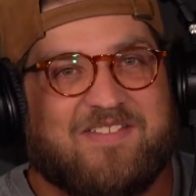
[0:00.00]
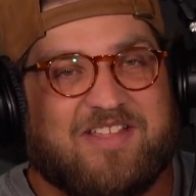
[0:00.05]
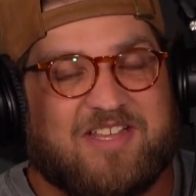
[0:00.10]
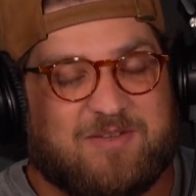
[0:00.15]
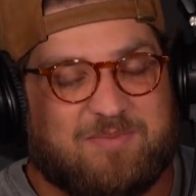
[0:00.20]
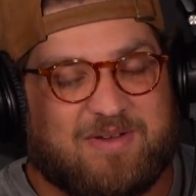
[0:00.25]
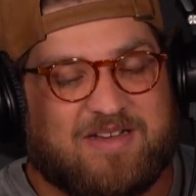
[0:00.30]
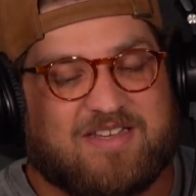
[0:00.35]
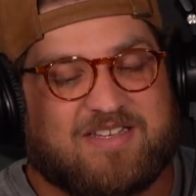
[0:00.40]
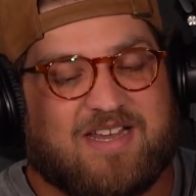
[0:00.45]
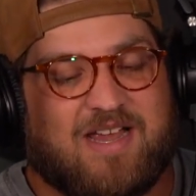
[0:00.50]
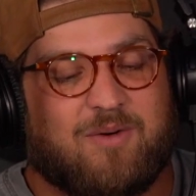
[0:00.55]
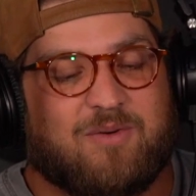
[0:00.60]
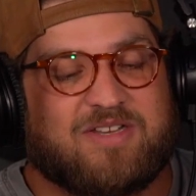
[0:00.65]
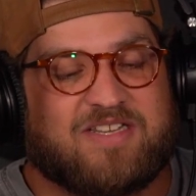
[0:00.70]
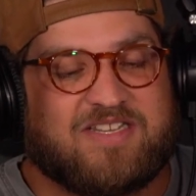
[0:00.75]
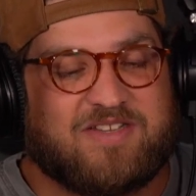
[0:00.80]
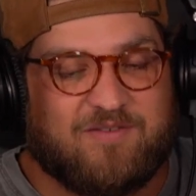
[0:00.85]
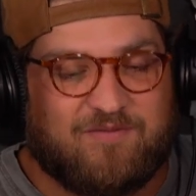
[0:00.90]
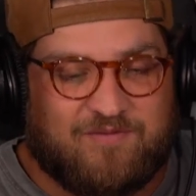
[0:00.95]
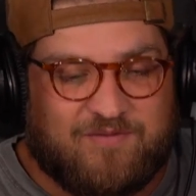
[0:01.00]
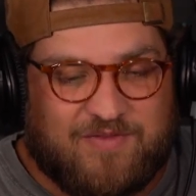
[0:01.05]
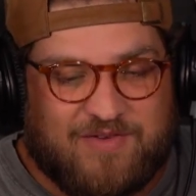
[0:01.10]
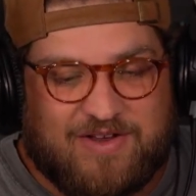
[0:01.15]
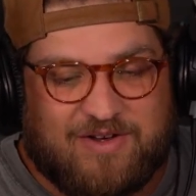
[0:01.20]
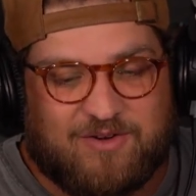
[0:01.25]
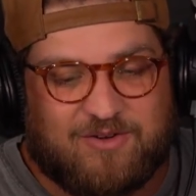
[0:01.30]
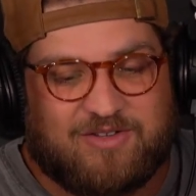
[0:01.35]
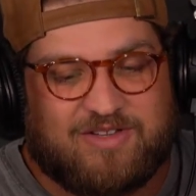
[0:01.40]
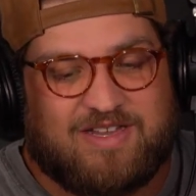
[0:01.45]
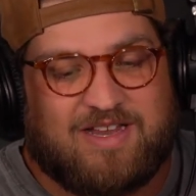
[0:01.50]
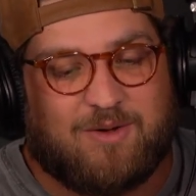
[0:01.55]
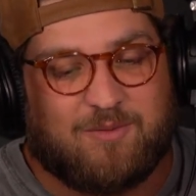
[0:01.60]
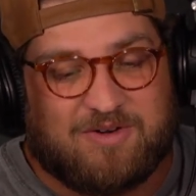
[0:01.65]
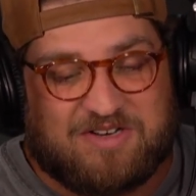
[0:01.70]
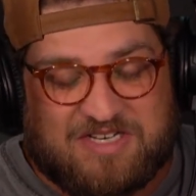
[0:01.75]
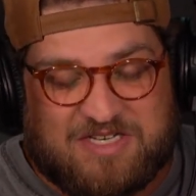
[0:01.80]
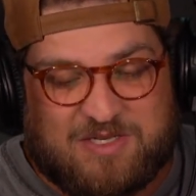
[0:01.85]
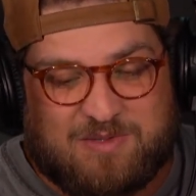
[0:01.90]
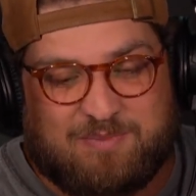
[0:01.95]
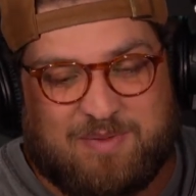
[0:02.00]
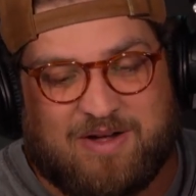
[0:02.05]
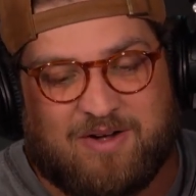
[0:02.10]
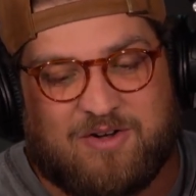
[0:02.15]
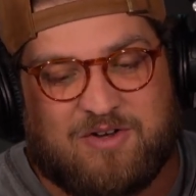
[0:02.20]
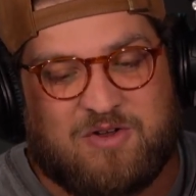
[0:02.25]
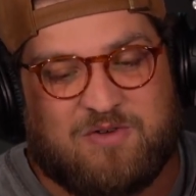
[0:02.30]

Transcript: is because I would severely, I wanted to spare